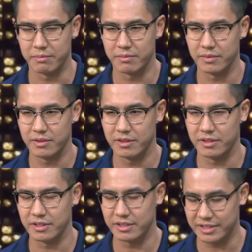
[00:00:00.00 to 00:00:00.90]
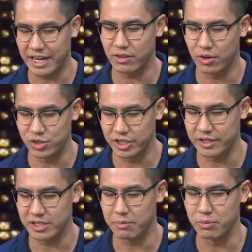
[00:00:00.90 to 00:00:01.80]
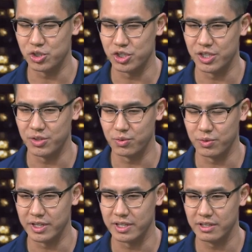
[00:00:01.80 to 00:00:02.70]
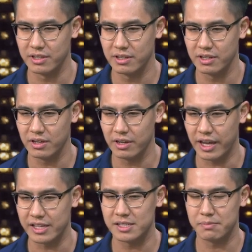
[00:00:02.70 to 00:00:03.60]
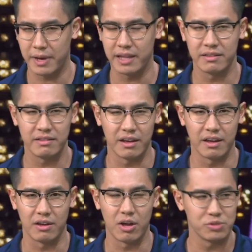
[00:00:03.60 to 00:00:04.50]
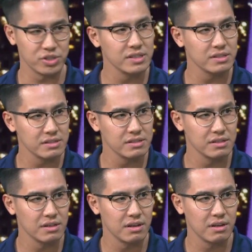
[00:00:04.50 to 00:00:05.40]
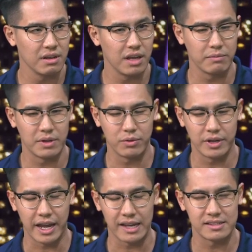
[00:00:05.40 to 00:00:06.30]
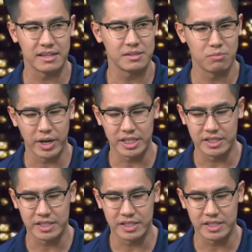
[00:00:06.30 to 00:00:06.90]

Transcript: them the technology gives the opportunity to really expand their options. Yeah. Help them really access more